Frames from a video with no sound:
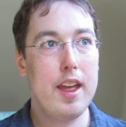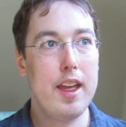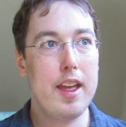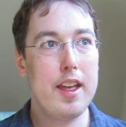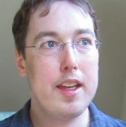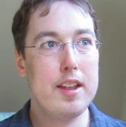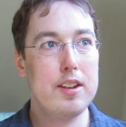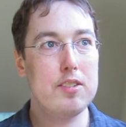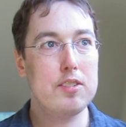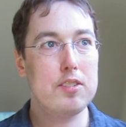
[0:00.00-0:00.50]

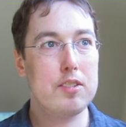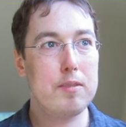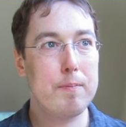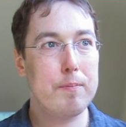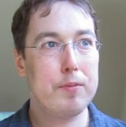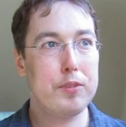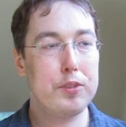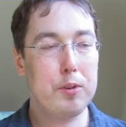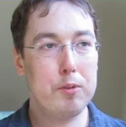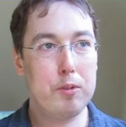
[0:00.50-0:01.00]
And
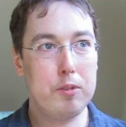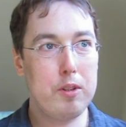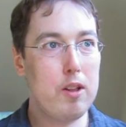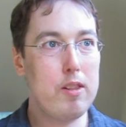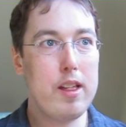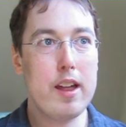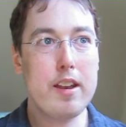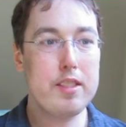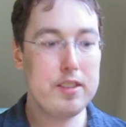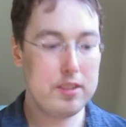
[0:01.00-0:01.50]
so a
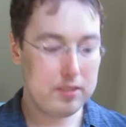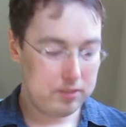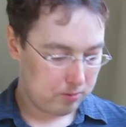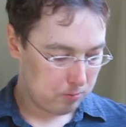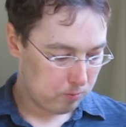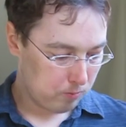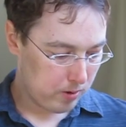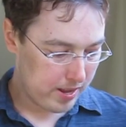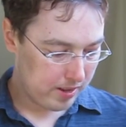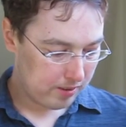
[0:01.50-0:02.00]
lot of
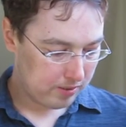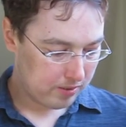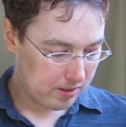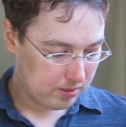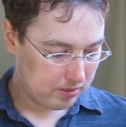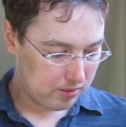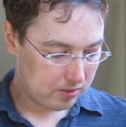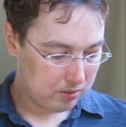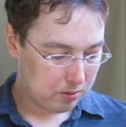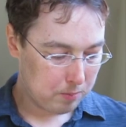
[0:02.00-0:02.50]
these ways
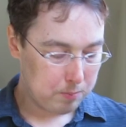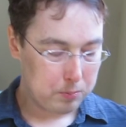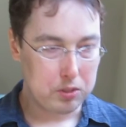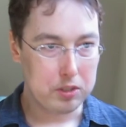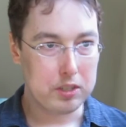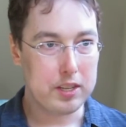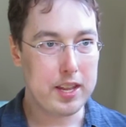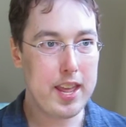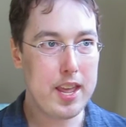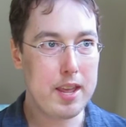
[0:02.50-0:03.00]
that systems
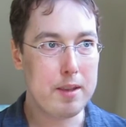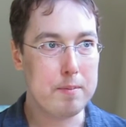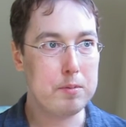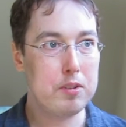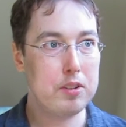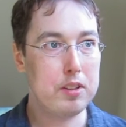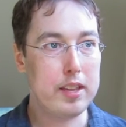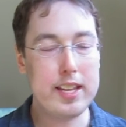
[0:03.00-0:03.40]
are gamed,